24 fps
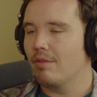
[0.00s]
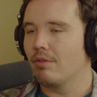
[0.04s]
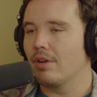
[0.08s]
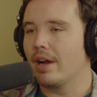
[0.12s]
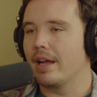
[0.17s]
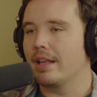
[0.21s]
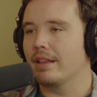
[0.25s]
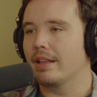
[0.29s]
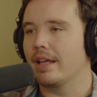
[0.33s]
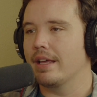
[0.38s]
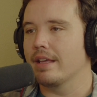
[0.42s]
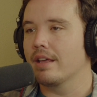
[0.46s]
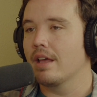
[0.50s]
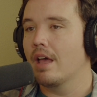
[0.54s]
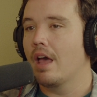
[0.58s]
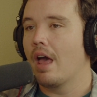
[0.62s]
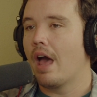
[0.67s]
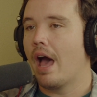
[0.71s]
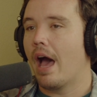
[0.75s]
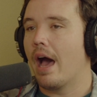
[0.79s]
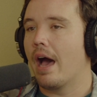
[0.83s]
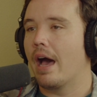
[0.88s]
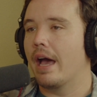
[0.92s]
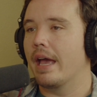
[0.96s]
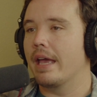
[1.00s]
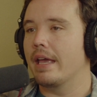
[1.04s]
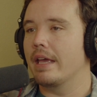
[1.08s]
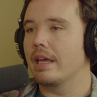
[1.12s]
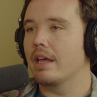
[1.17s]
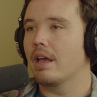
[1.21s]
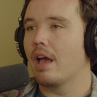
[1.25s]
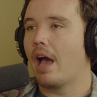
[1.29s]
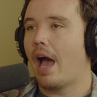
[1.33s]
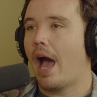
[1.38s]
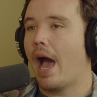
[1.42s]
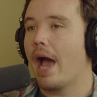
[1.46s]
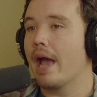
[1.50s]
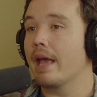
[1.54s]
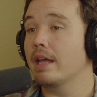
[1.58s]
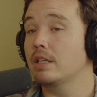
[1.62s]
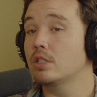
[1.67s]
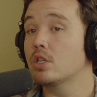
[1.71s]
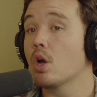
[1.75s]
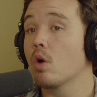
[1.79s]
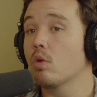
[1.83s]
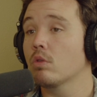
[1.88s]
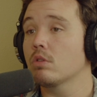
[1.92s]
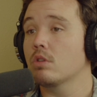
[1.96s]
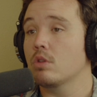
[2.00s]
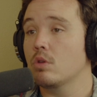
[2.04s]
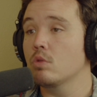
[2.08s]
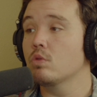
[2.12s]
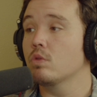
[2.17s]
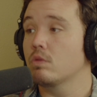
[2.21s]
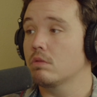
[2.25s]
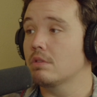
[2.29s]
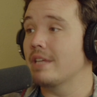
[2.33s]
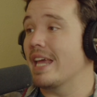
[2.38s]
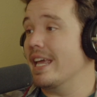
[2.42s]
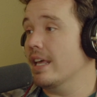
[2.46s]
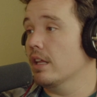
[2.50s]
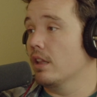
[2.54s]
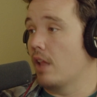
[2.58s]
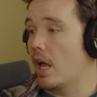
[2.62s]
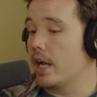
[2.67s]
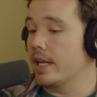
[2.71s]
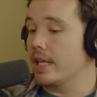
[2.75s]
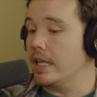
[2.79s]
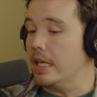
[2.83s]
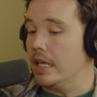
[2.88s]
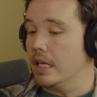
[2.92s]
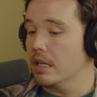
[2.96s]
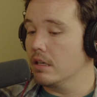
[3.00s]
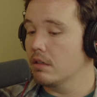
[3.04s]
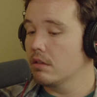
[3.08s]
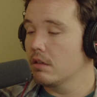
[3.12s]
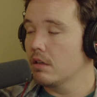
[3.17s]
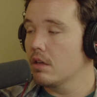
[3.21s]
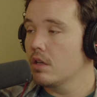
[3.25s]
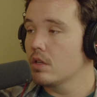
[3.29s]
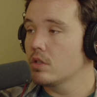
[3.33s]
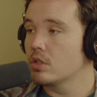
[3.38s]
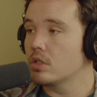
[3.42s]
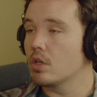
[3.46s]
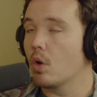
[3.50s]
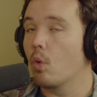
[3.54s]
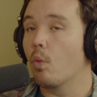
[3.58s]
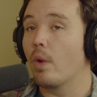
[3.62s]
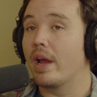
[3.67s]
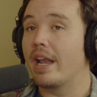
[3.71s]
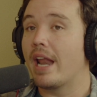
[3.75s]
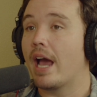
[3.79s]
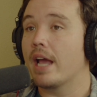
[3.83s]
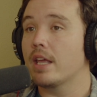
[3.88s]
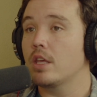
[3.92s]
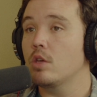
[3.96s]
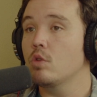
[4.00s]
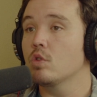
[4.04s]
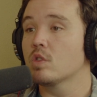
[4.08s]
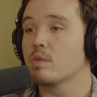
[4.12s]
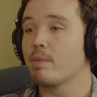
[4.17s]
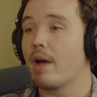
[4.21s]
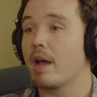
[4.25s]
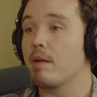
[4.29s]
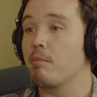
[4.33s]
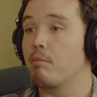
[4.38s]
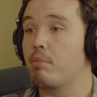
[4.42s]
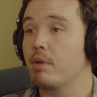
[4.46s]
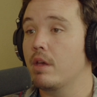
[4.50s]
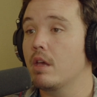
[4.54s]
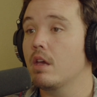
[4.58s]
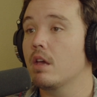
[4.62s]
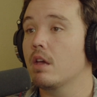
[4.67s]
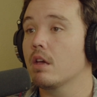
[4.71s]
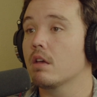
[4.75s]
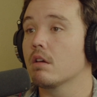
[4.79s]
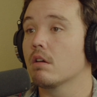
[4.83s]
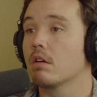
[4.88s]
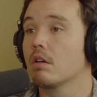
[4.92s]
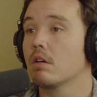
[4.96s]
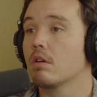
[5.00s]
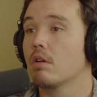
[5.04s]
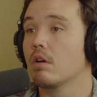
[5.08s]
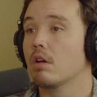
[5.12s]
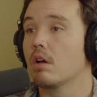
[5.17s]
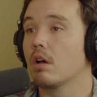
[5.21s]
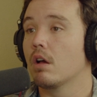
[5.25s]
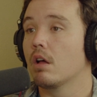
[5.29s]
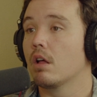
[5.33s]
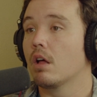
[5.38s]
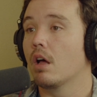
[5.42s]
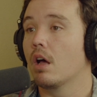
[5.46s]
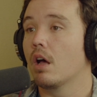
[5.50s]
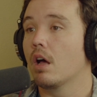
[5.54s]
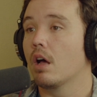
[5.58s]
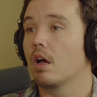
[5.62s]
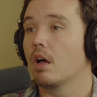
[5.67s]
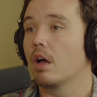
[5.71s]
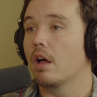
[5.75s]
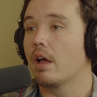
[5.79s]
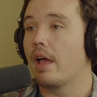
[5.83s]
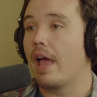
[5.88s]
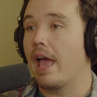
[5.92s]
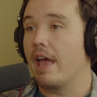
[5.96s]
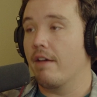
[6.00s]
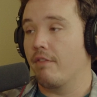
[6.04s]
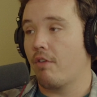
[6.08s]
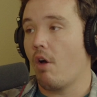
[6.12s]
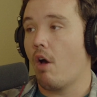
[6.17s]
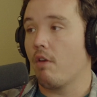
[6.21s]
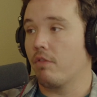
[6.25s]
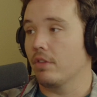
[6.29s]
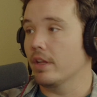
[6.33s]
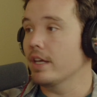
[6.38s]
Right. Like I don't take a lot of heat. So when I use my big F off